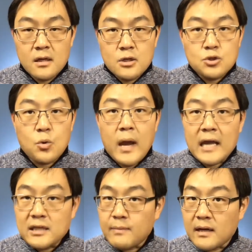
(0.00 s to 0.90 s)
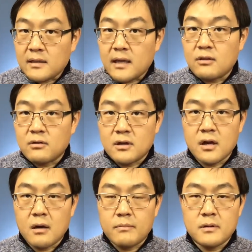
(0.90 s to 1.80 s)
so anybody can look it
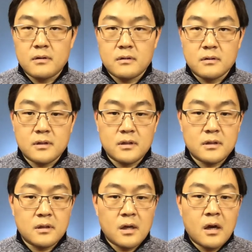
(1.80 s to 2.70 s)
up. The